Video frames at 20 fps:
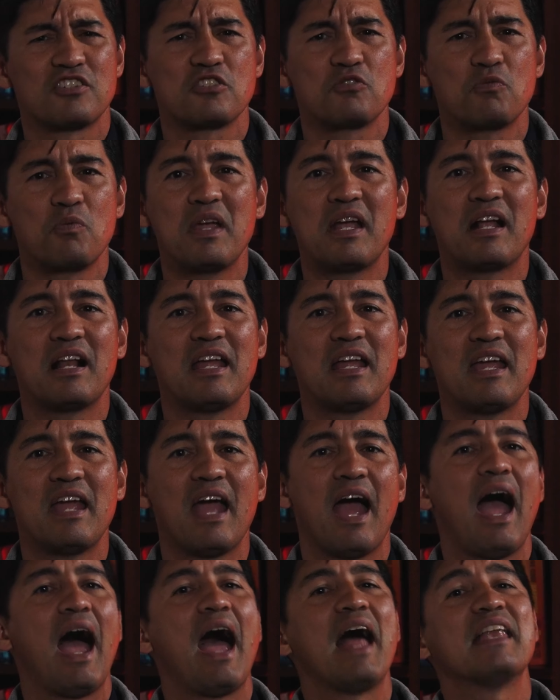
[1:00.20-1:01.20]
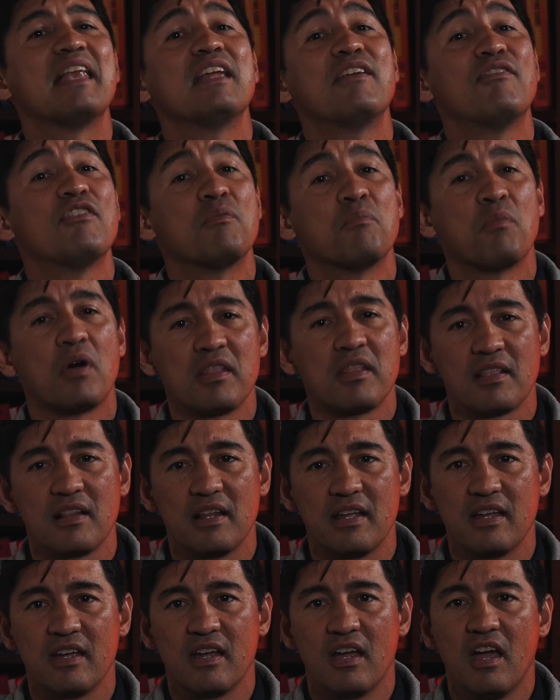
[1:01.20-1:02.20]
as weekly and even
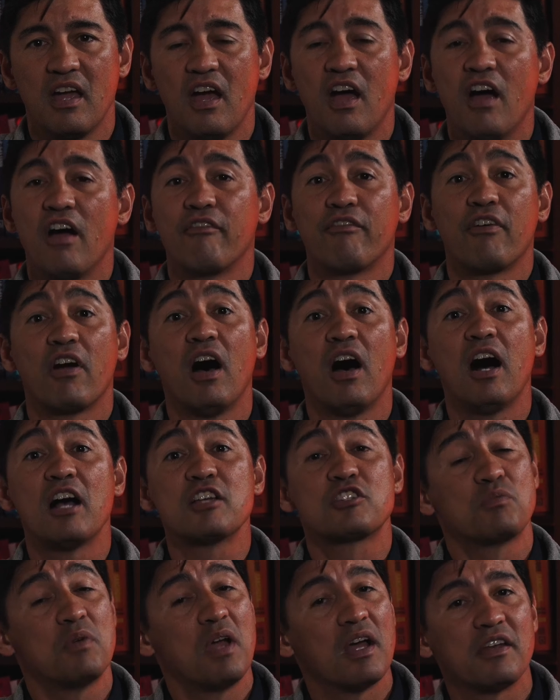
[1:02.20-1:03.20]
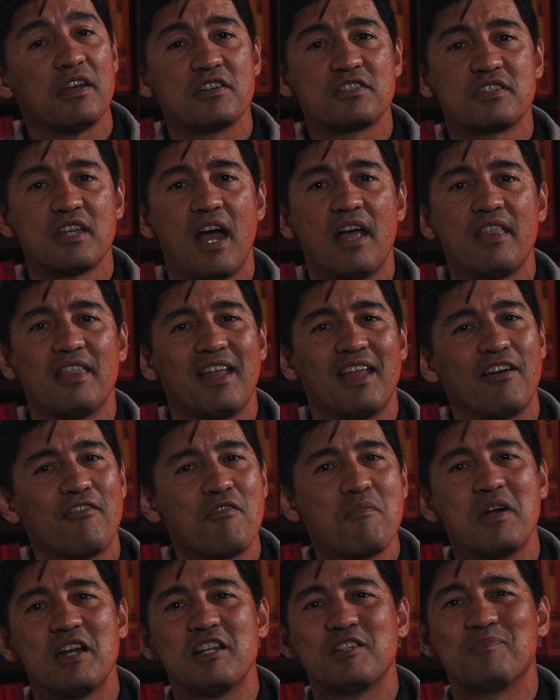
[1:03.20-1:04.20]
monthly. For us, we understand that
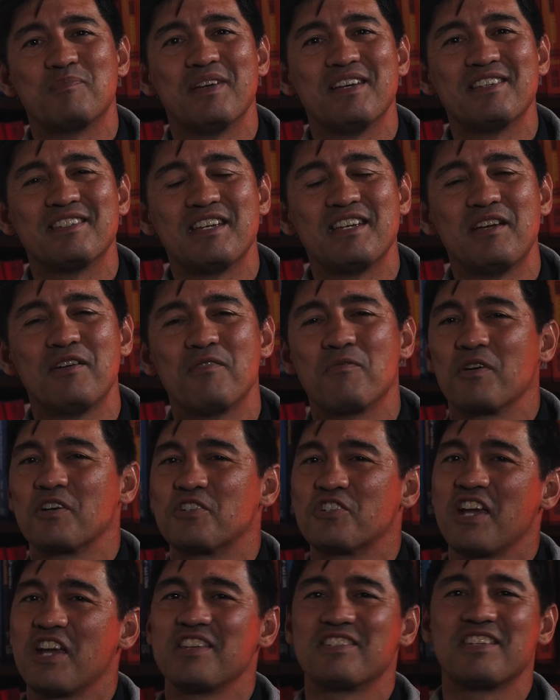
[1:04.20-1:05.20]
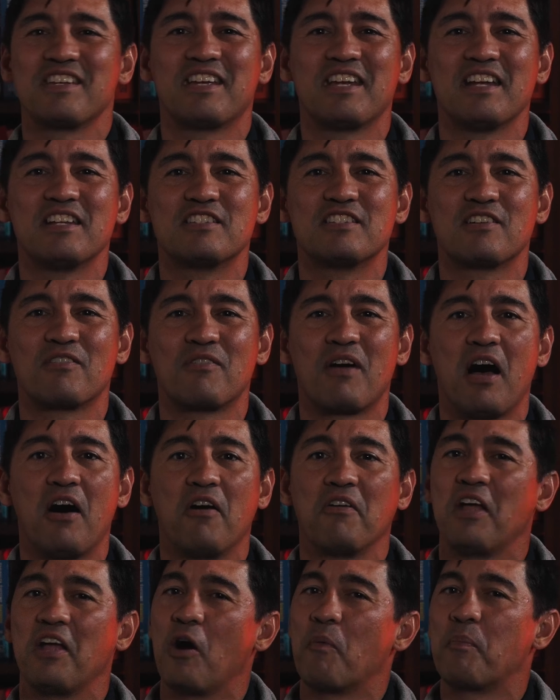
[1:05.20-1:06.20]
everybody's busy, we're chasing kids
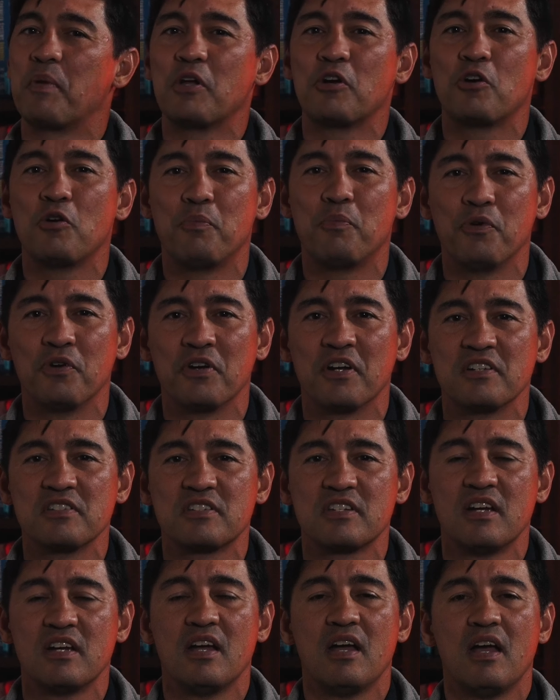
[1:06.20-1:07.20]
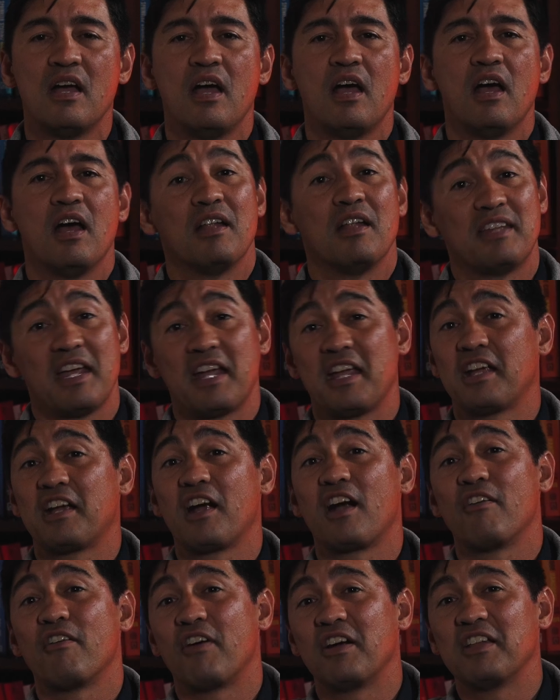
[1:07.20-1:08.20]
around, helping kupunas, taking
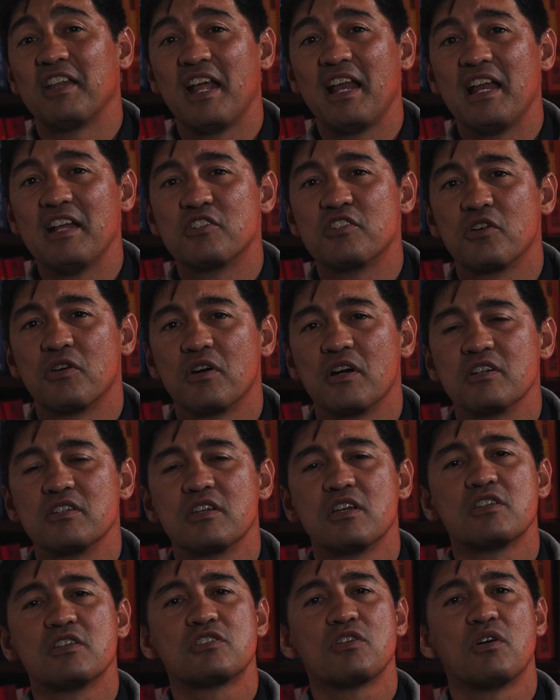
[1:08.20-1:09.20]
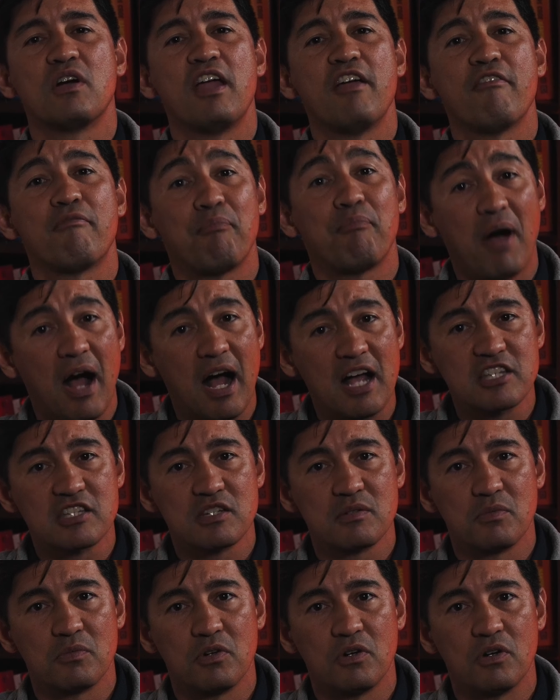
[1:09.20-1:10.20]
care of our daily chores. So if
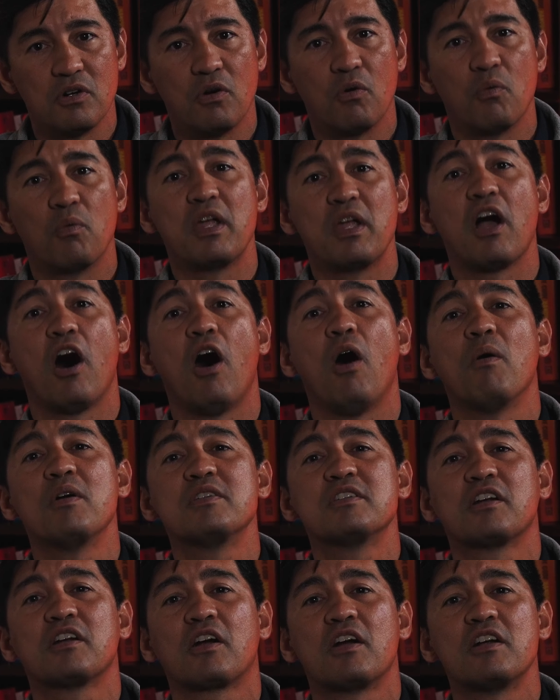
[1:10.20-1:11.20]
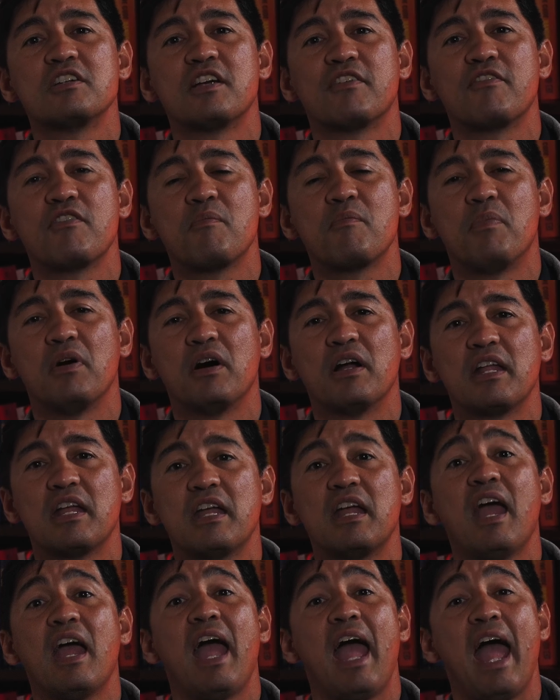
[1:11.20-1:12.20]
possible, we always encourage
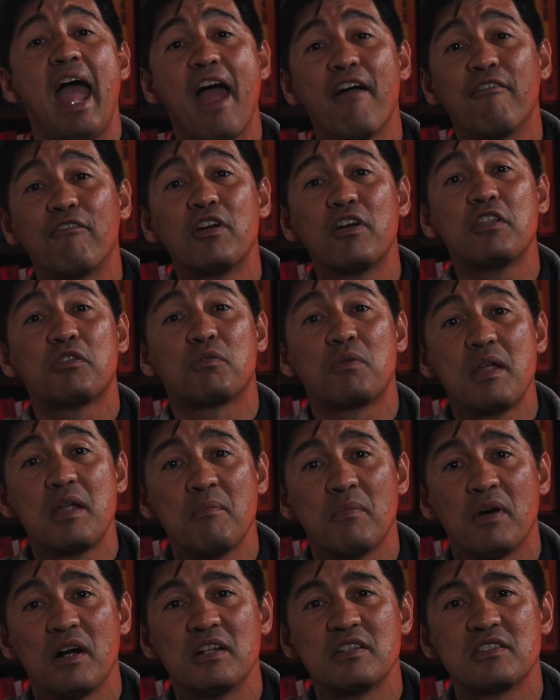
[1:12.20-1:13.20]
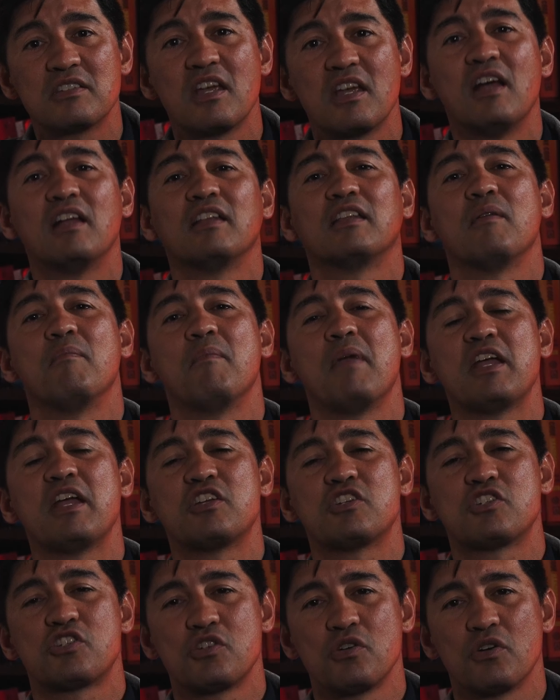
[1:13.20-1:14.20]
everybody every 3 months to
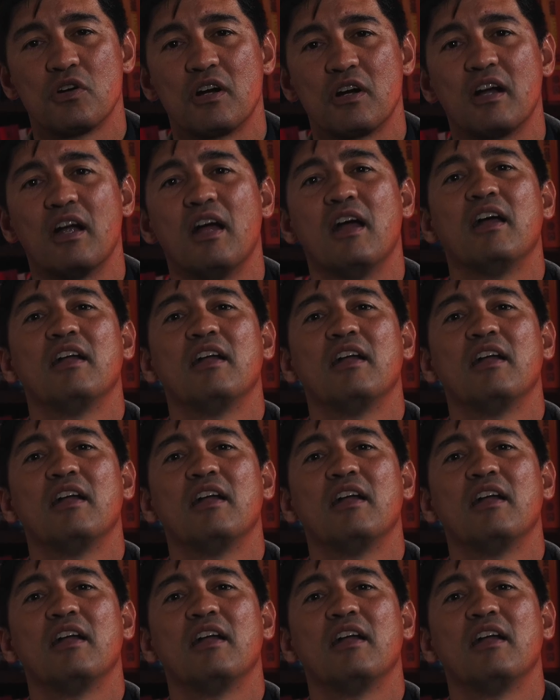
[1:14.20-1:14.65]
make sure,